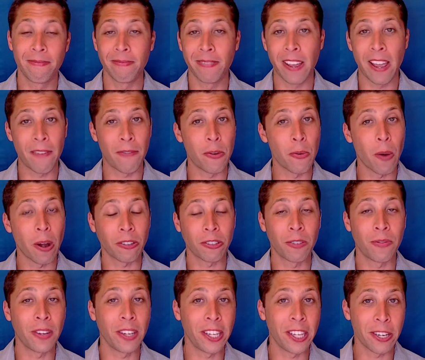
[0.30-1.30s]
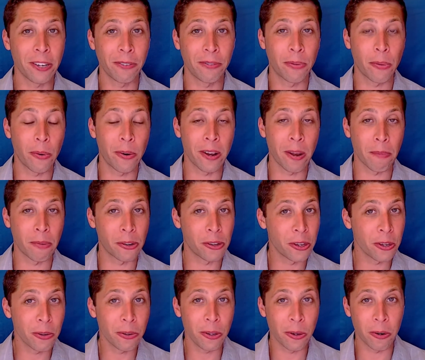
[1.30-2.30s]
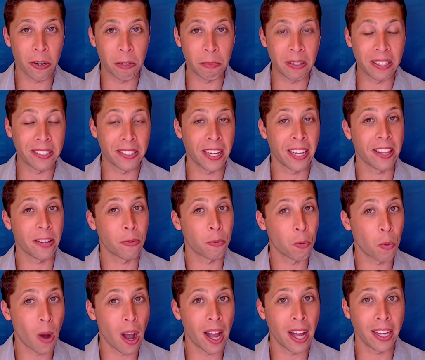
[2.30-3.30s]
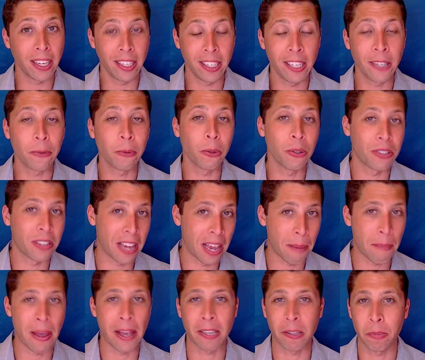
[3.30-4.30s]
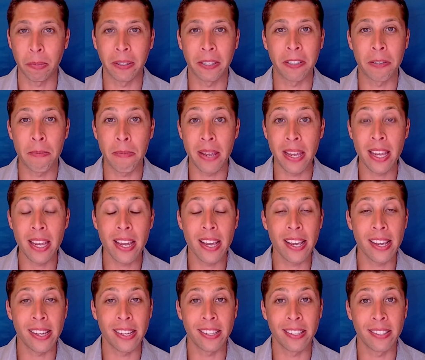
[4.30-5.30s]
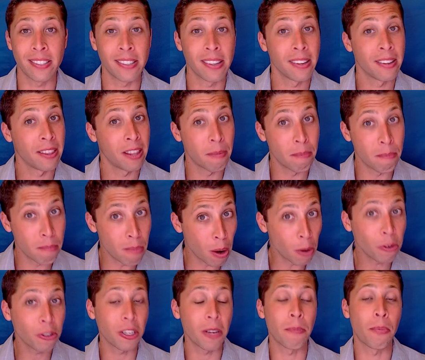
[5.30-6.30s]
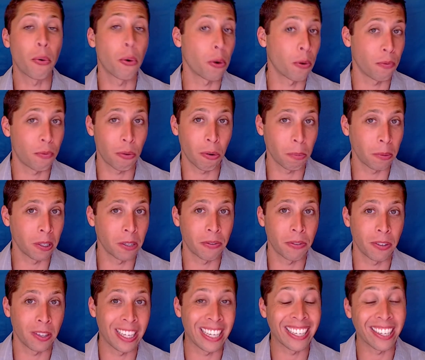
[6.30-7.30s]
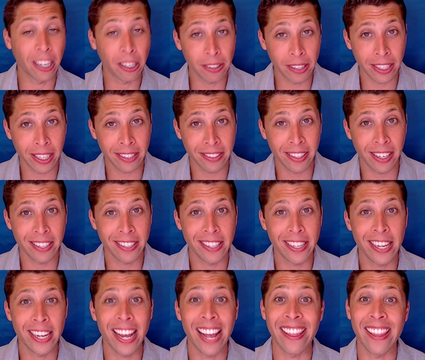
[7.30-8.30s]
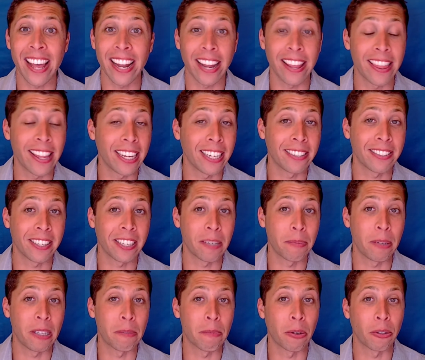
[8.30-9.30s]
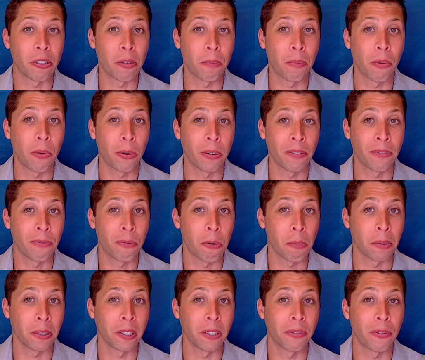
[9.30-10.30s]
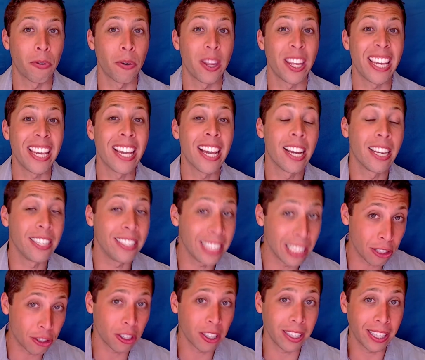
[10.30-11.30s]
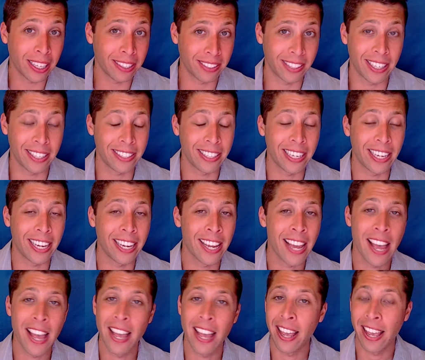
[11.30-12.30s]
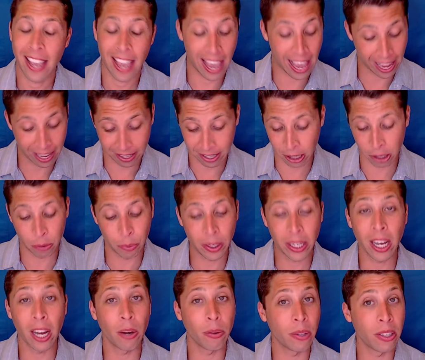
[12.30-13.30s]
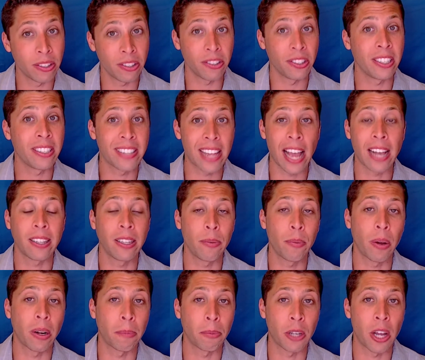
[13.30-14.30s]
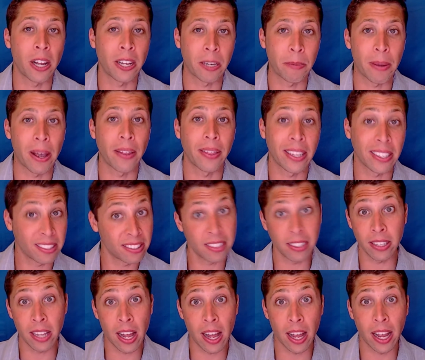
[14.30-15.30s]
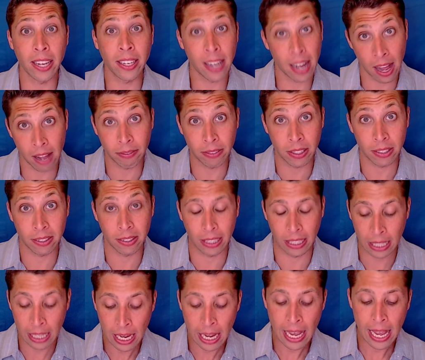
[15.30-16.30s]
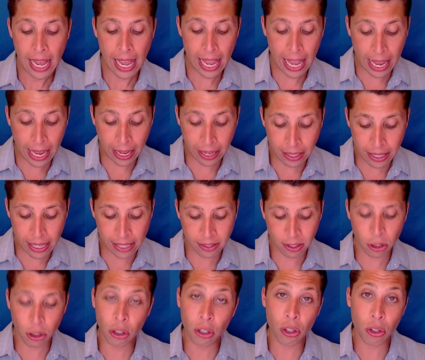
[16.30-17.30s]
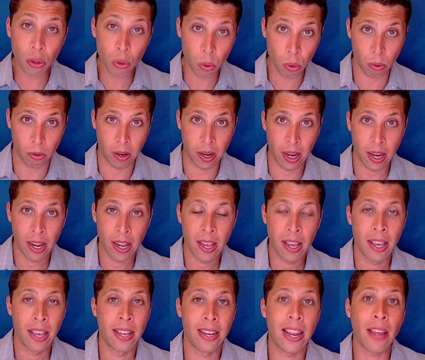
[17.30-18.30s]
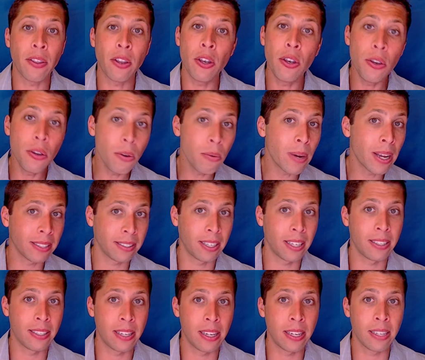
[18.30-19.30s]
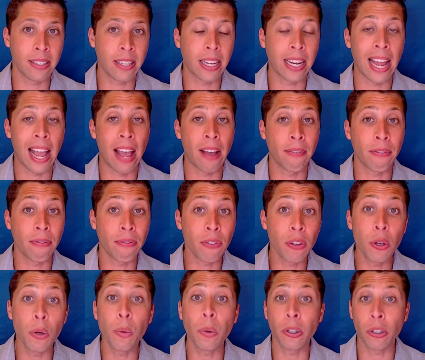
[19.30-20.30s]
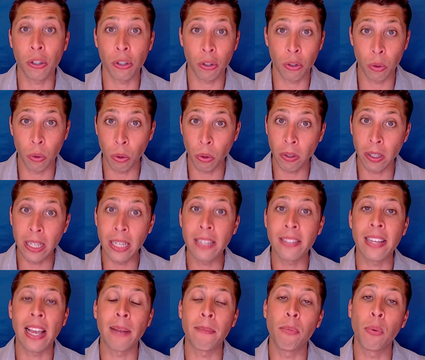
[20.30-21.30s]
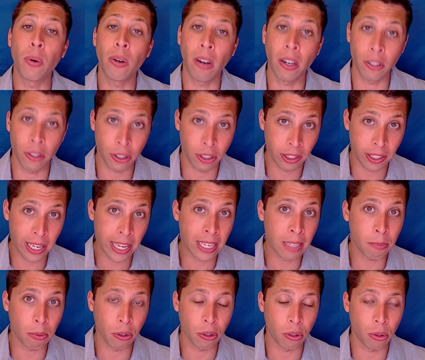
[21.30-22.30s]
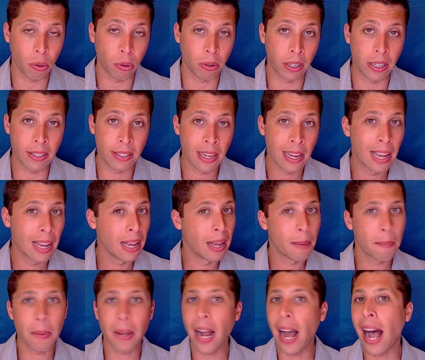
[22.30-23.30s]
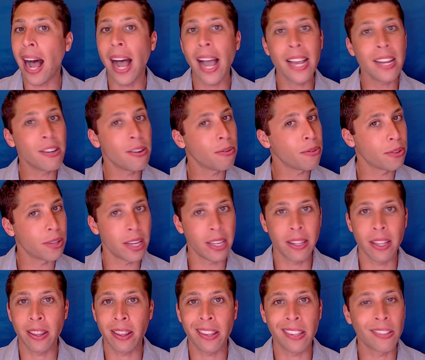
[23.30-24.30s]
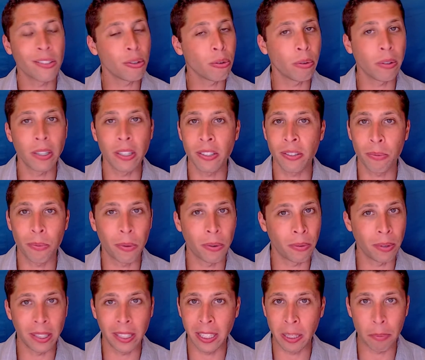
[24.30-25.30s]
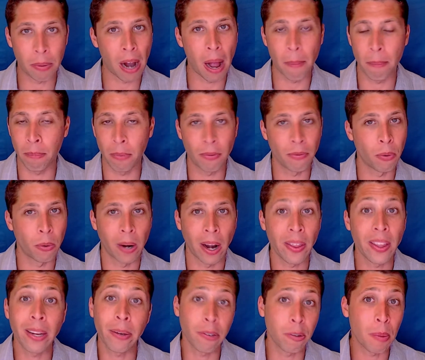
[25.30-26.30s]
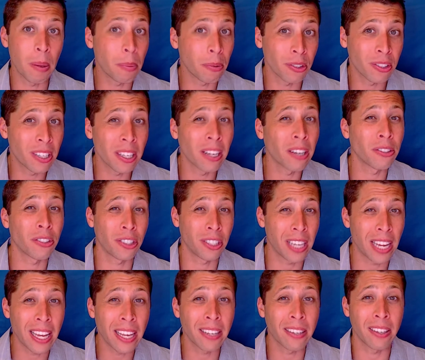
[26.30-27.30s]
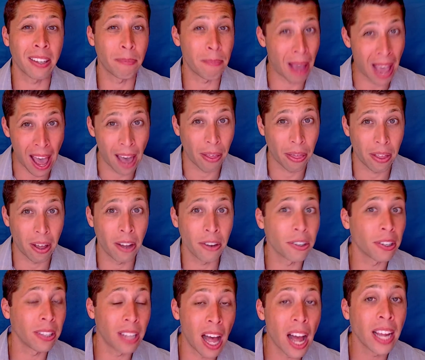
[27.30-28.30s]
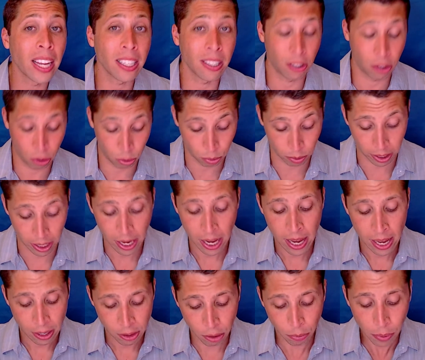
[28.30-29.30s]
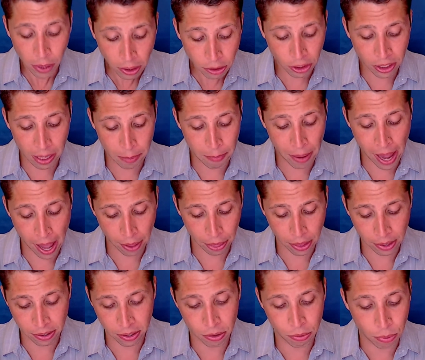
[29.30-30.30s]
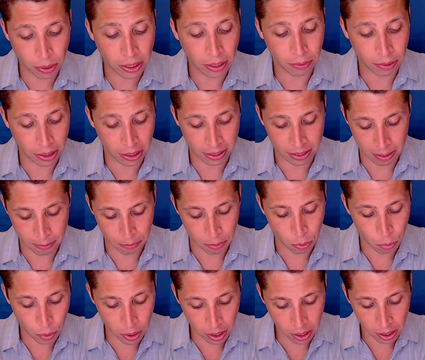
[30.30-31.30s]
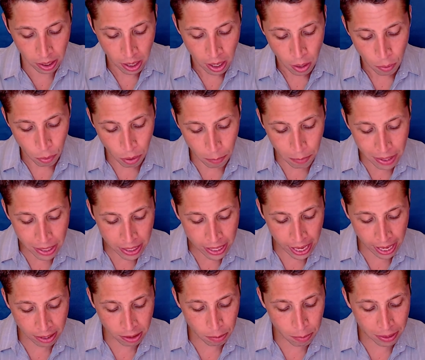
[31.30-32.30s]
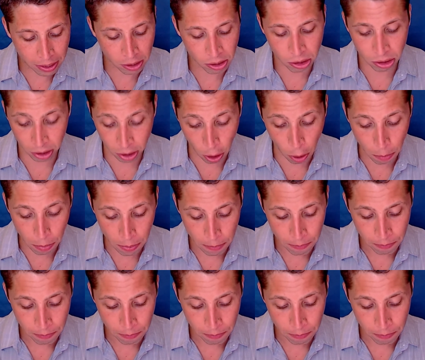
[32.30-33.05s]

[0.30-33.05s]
If you watched the video for number 2, you heard me say that y equals mx plus b is the most important formula for the current SAT, and that I think it's going to be the most important formula for the digital SAT. And here we go. This is exactly what I'm talking about. This is a line, obviously, and it's a story. Now, the new SAT is going to have fewer stories and more understandable stories, but I don't think that the stories were really the problem before. I think it was people just didn't understand the math underlying the story. So if we understand math, this is really, really simple. We're being asked about the slope.